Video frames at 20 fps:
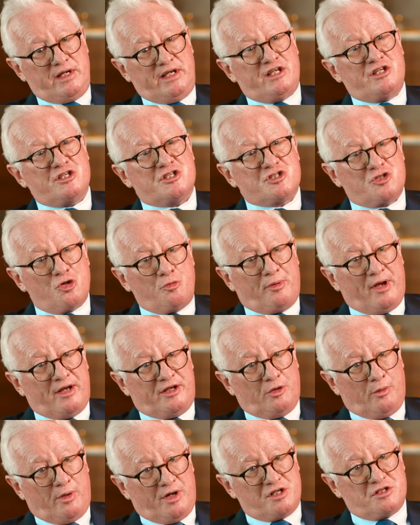in
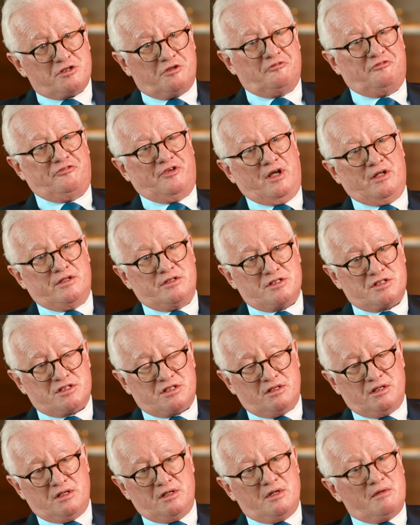superannuation
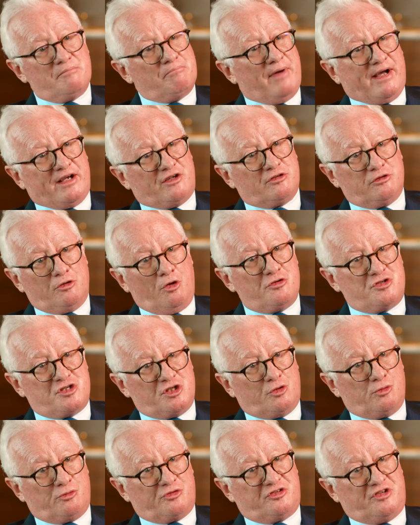funds makes
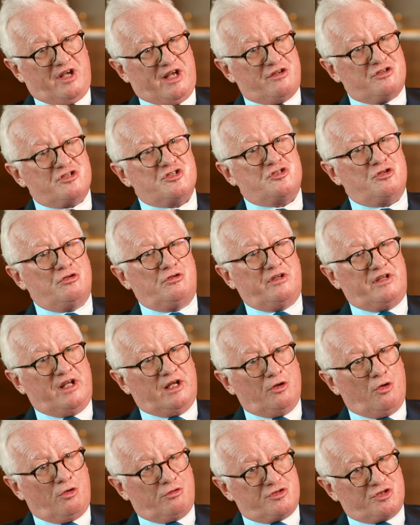logical sense due to their
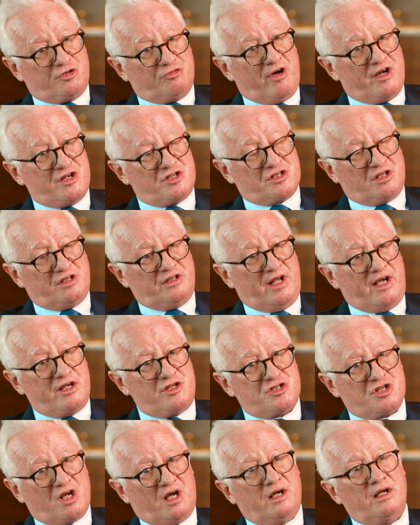long duration
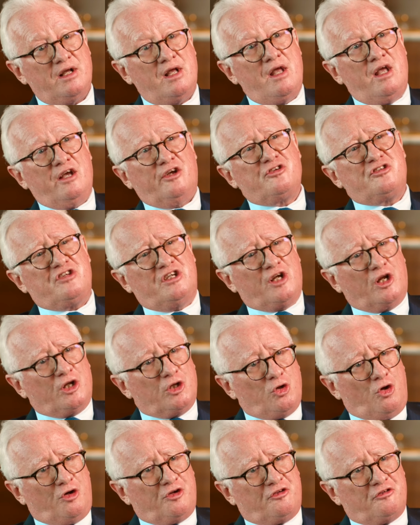nature, because in a
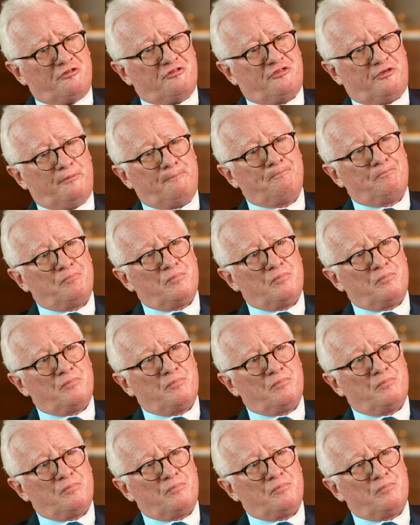lot of